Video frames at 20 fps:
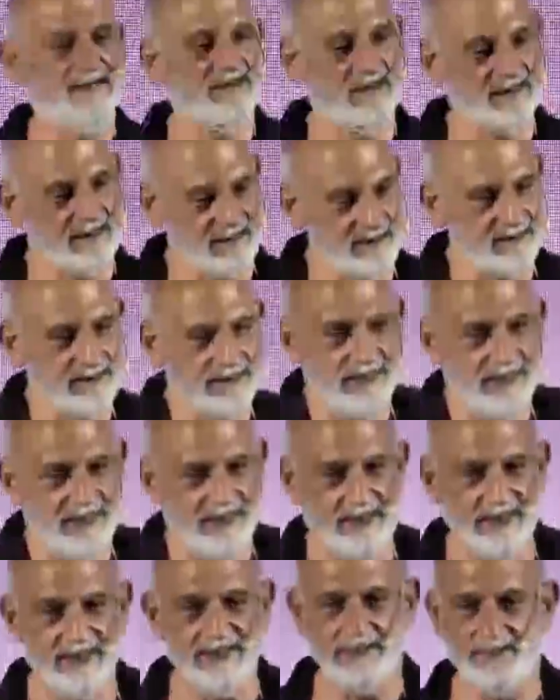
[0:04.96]
that
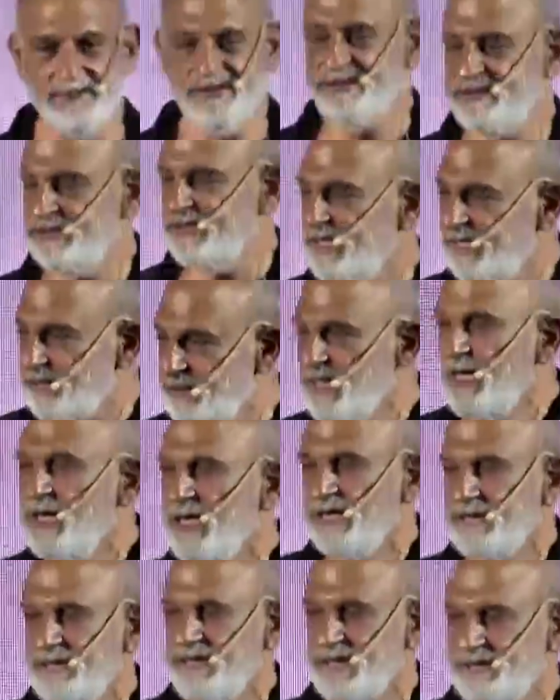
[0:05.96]
it is a mistake.
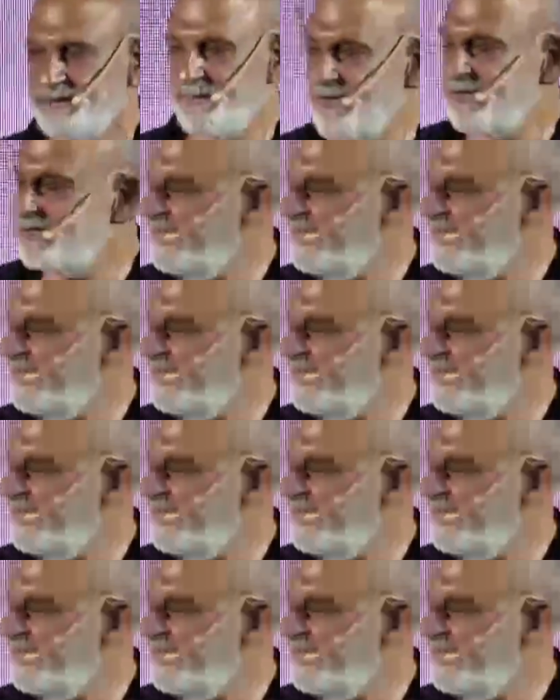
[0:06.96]
That's my